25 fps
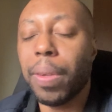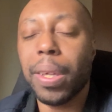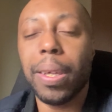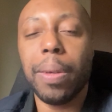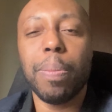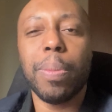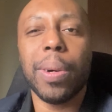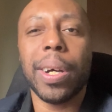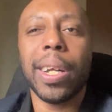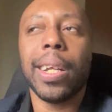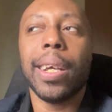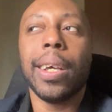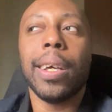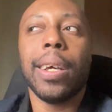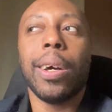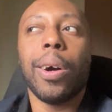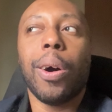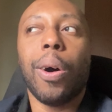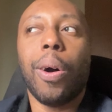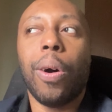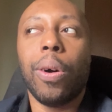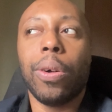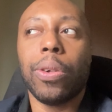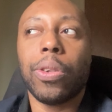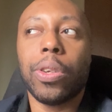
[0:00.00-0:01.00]
me, but
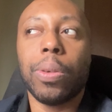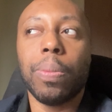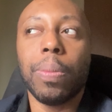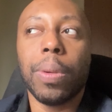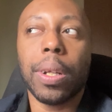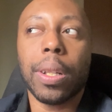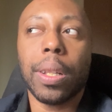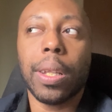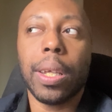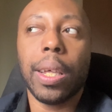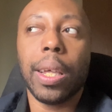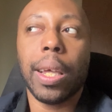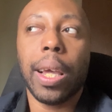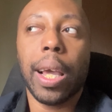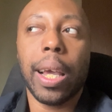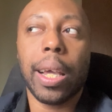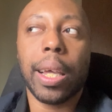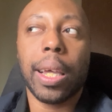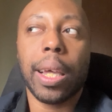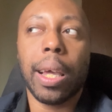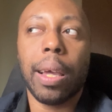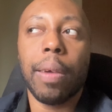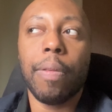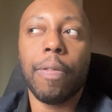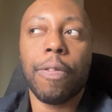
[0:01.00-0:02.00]
ultimately it
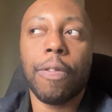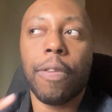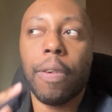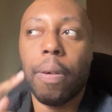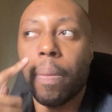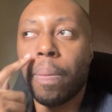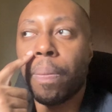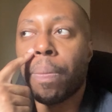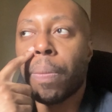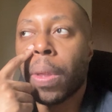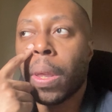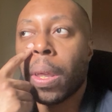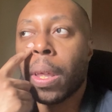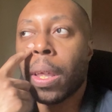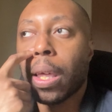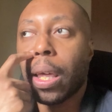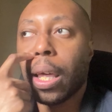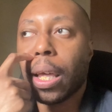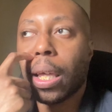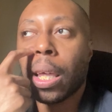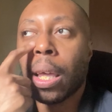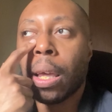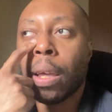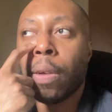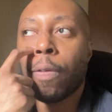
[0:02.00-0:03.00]
came from
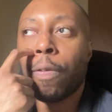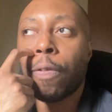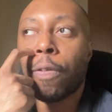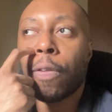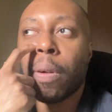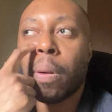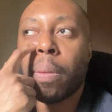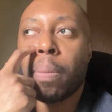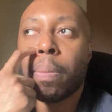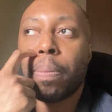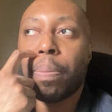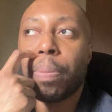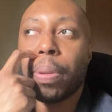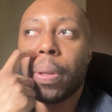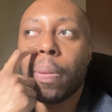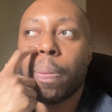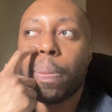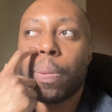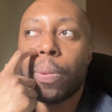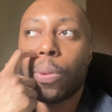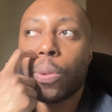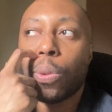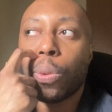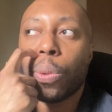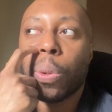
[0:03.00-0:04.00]
it came from
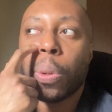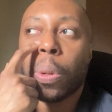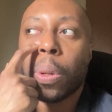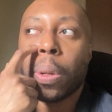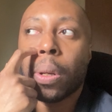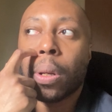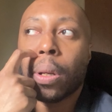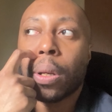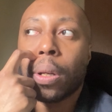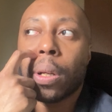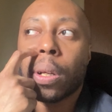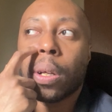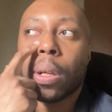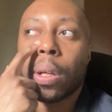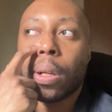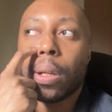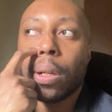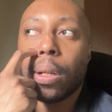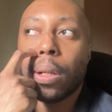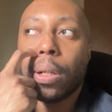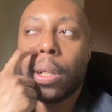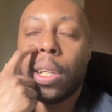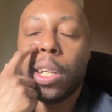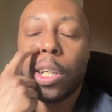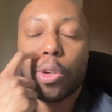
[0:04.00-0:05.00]
people
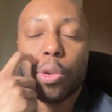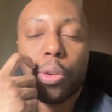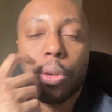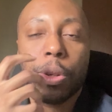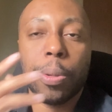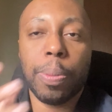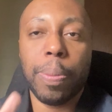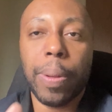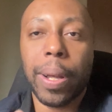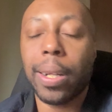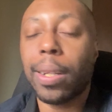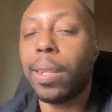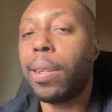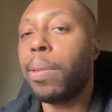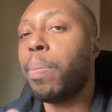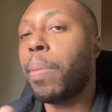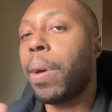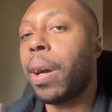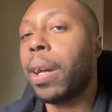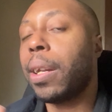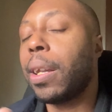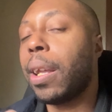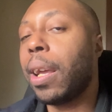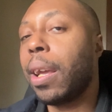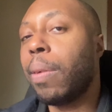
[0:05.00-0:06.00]
disrespecting
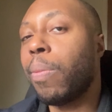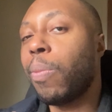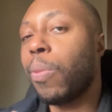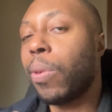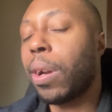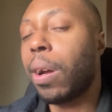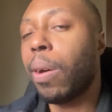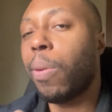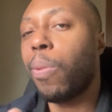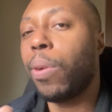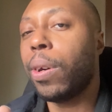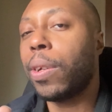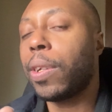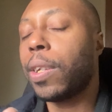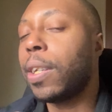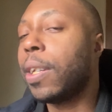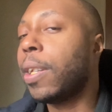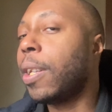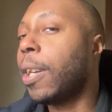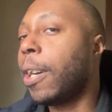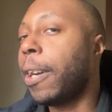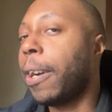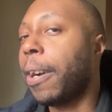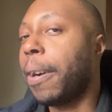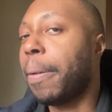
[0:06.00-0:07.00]
my name when I wasn't
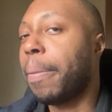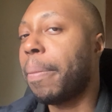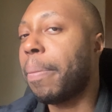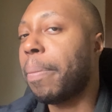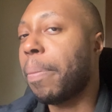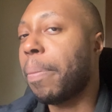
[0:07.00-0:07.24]
there